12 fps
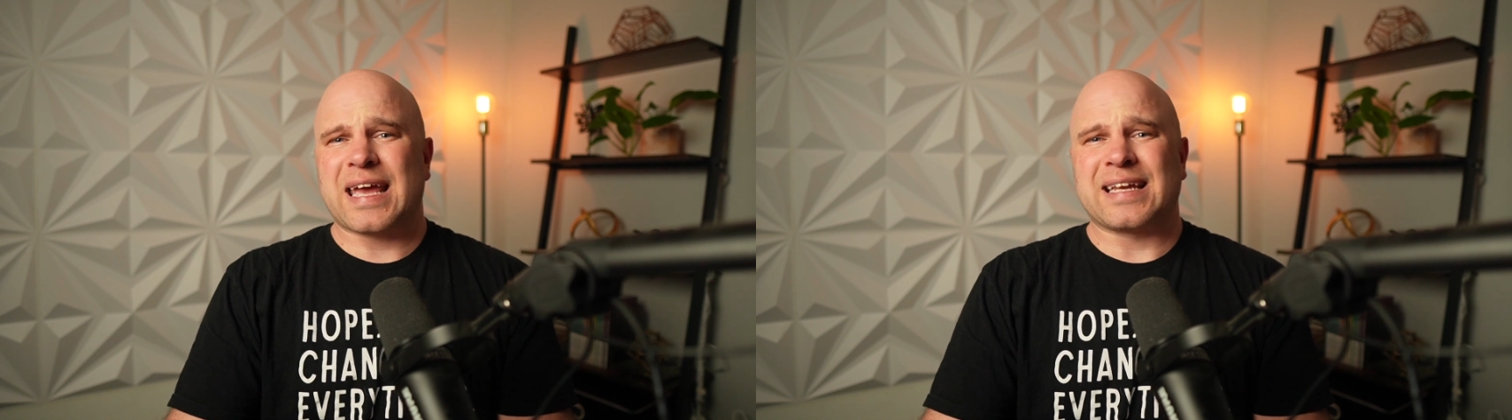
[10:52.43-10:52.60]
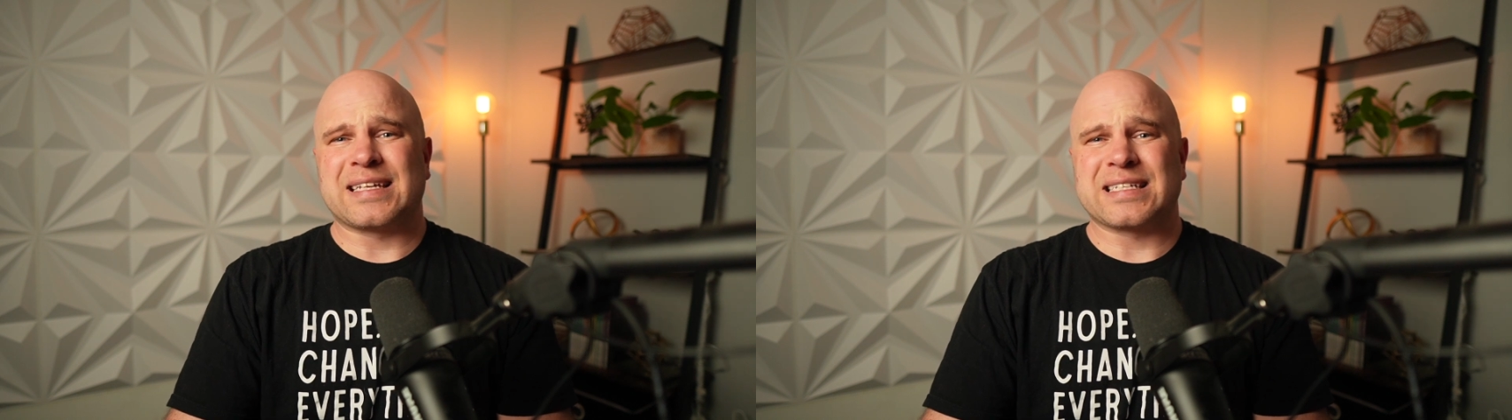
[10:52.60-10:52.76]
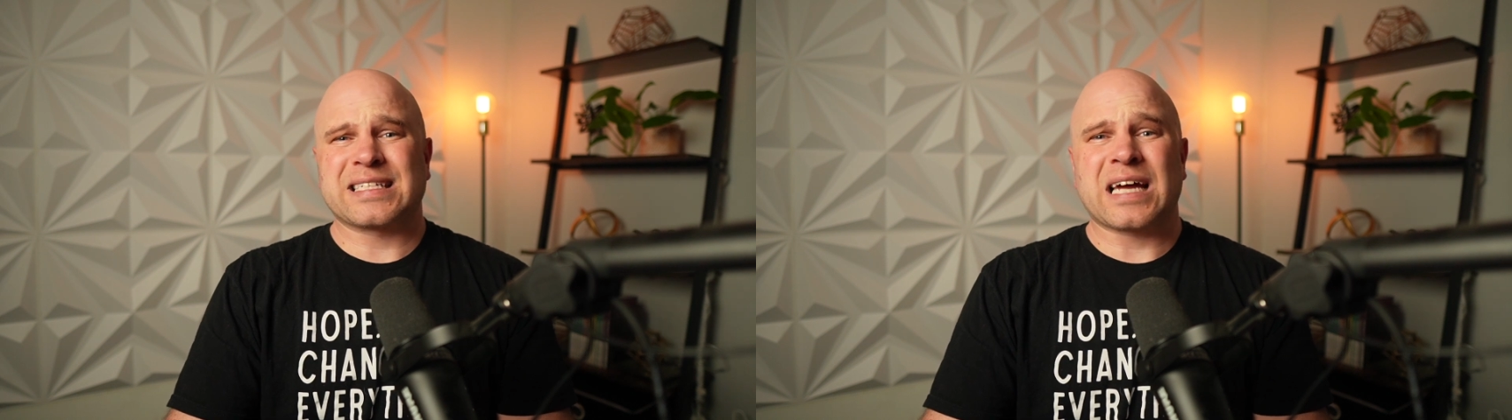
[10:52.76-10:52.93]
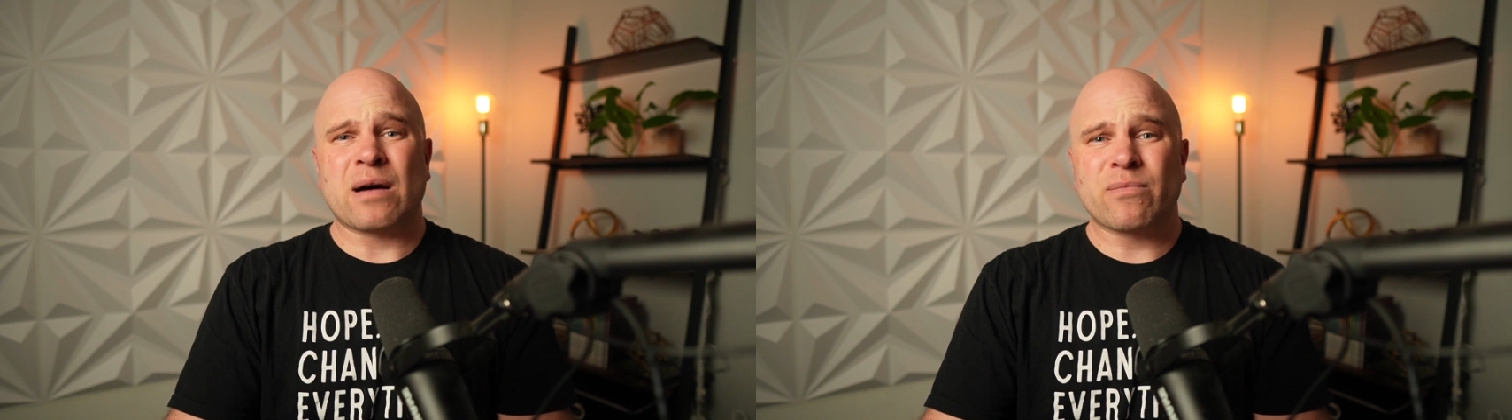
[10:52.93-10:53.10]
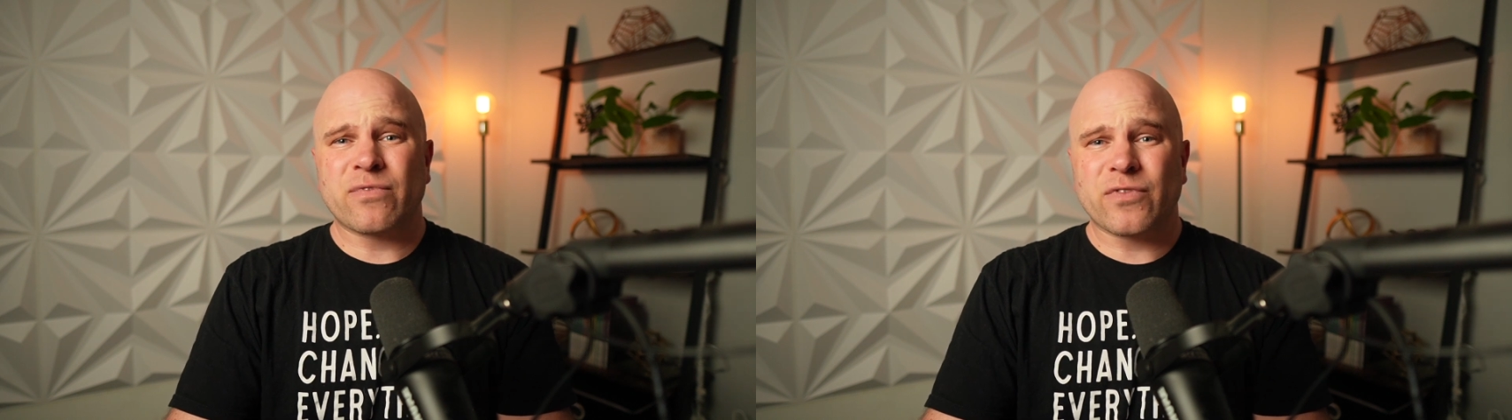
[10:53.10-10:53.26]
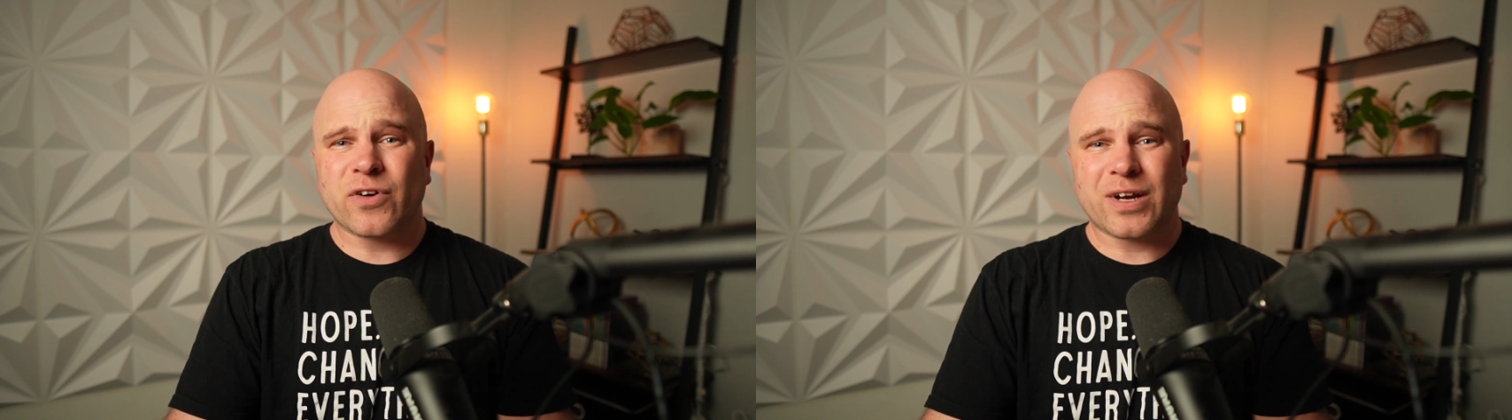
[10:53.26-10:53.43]
and
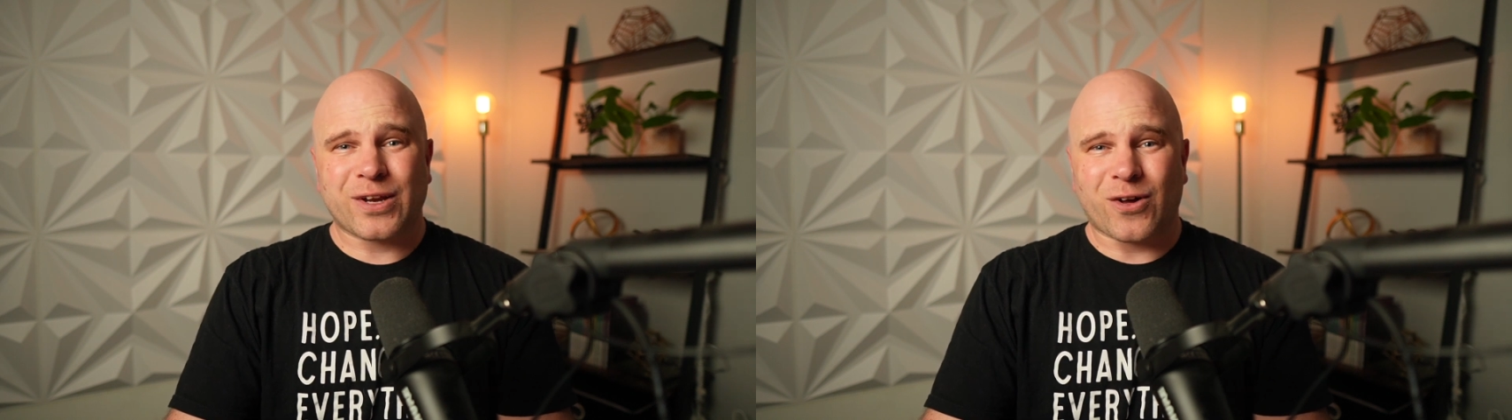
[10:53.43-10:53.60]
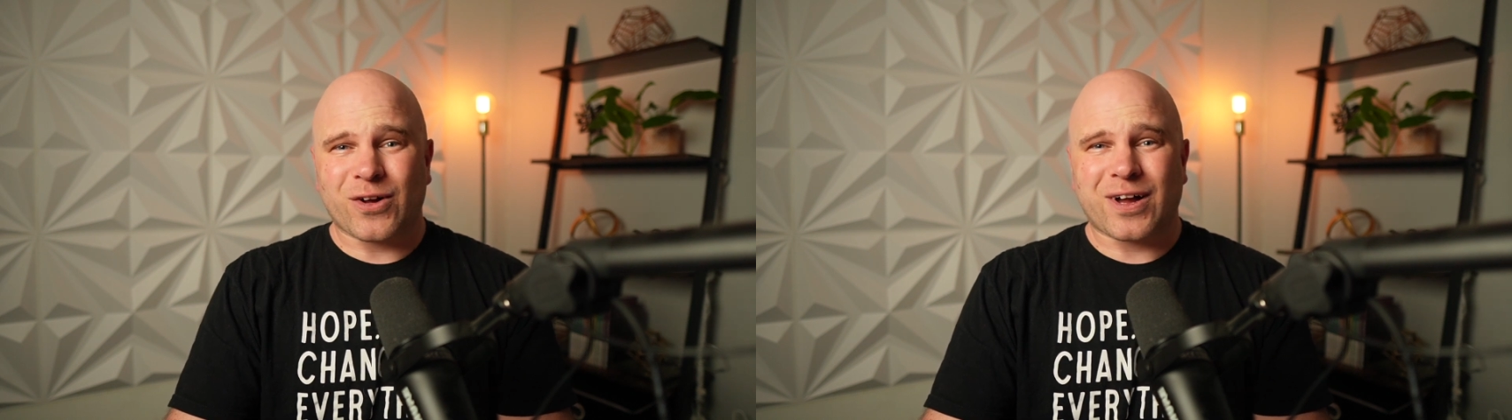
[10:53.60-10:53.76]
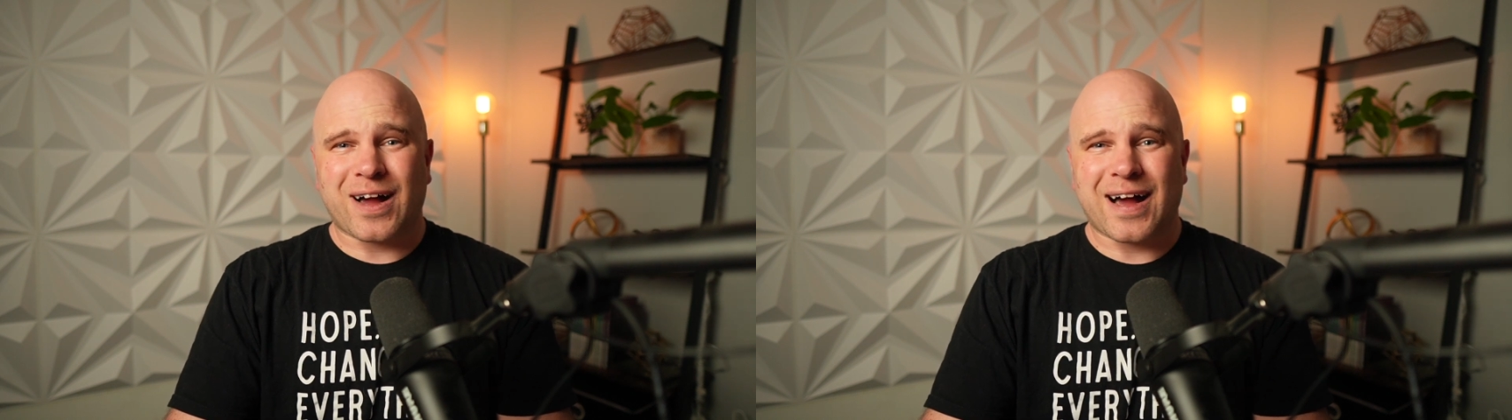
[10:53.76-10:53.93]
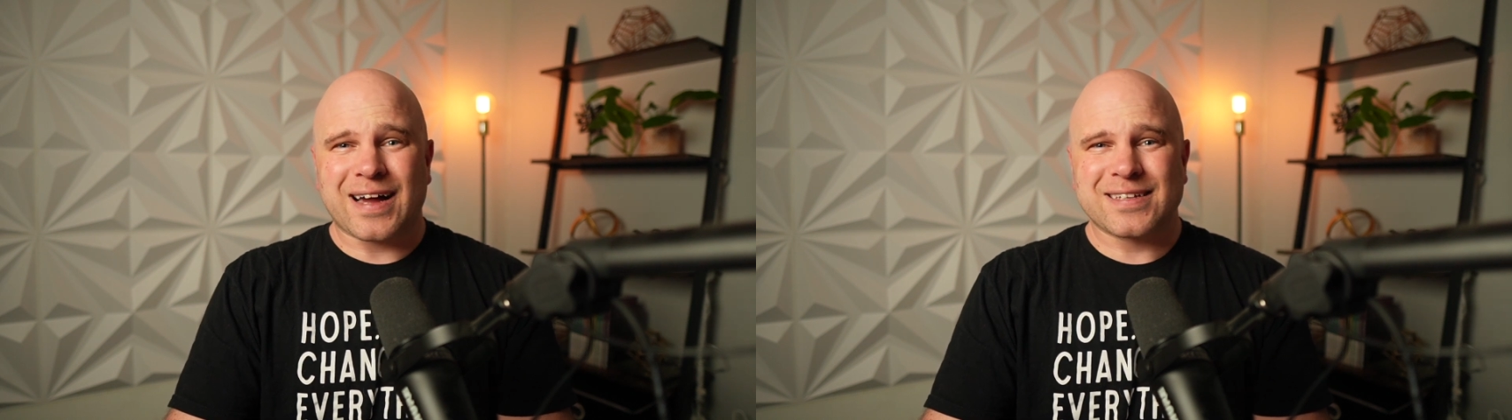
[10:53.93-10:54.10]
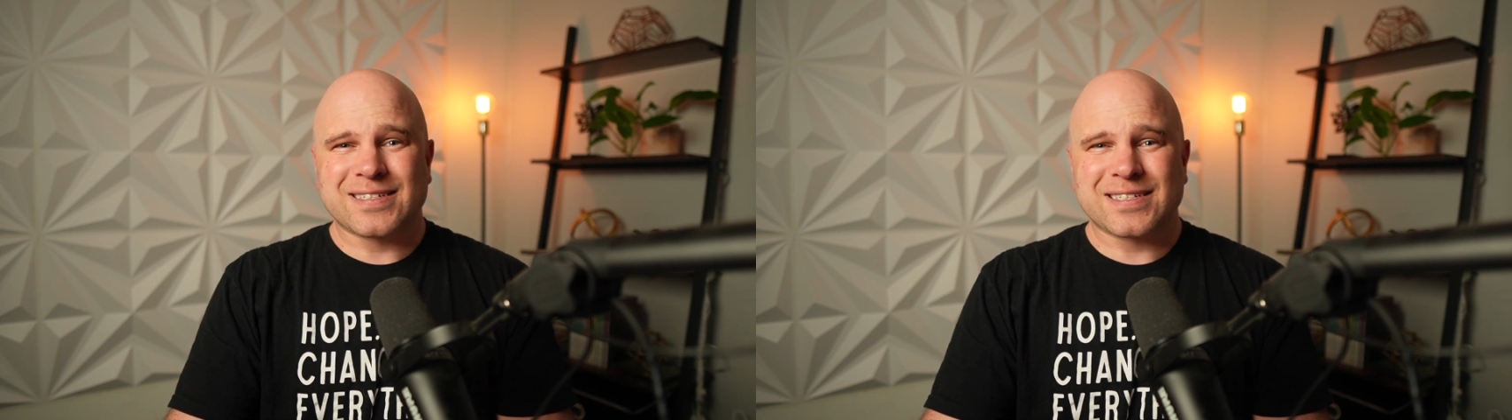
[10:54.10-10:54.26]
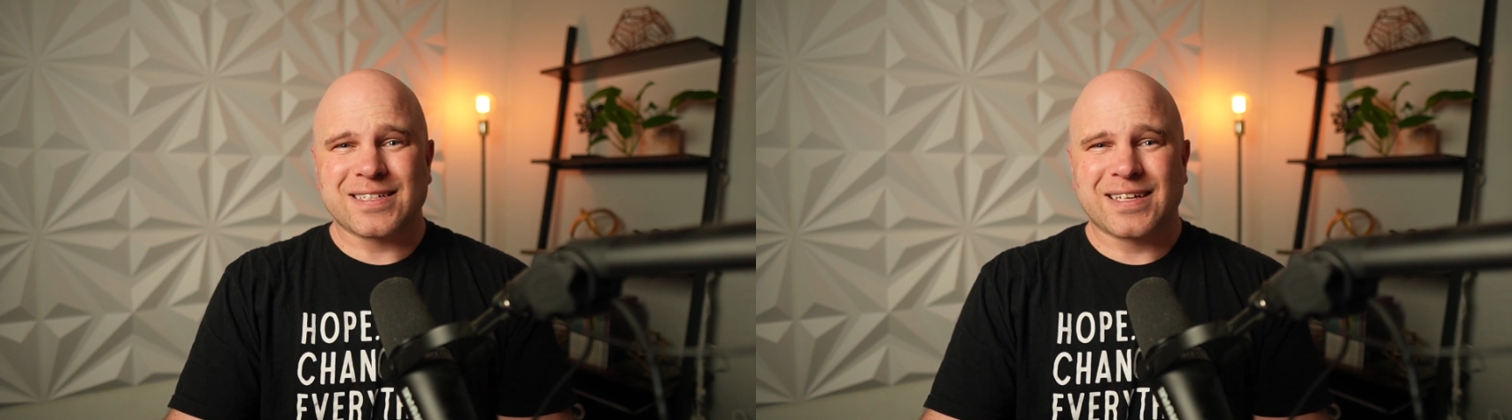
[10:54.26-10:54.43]
discomfort at all
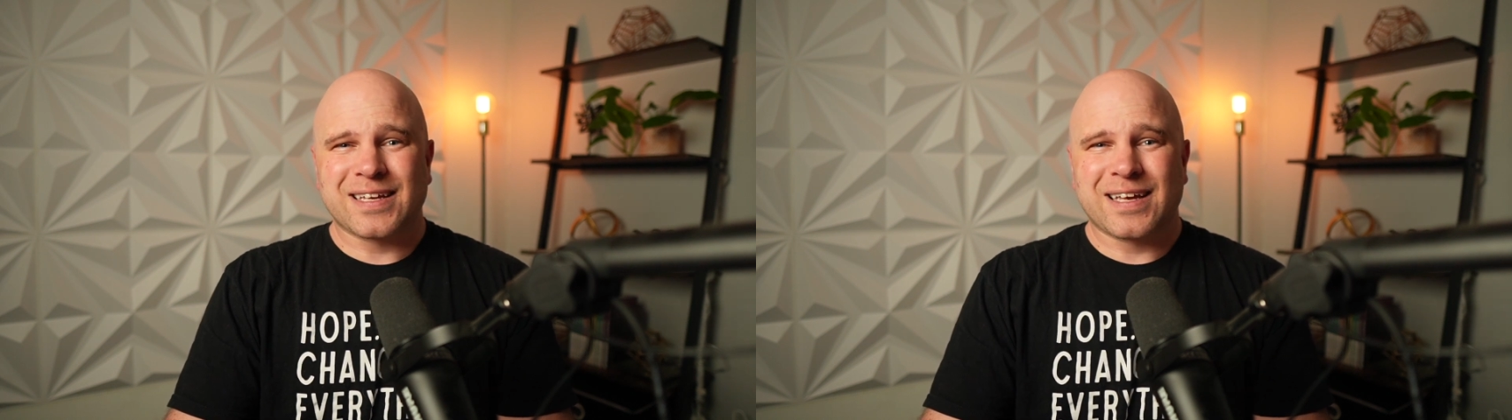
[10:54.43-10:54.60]
costs.